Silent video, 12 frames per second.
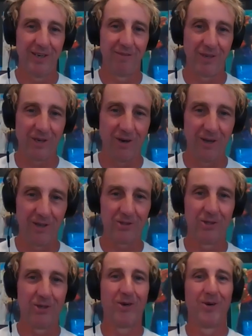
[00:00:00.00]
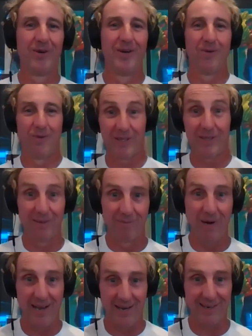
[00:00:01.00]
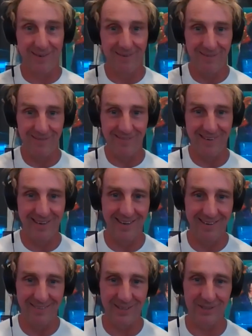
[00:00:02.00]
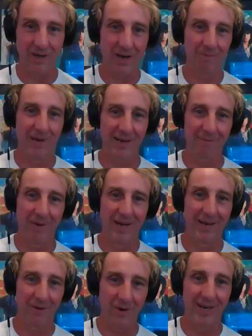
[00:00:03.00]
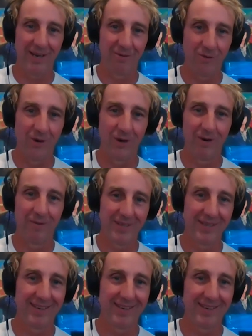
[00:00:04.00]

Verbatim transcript: of the console with the mic, uh, with the talkback mic waiting for him.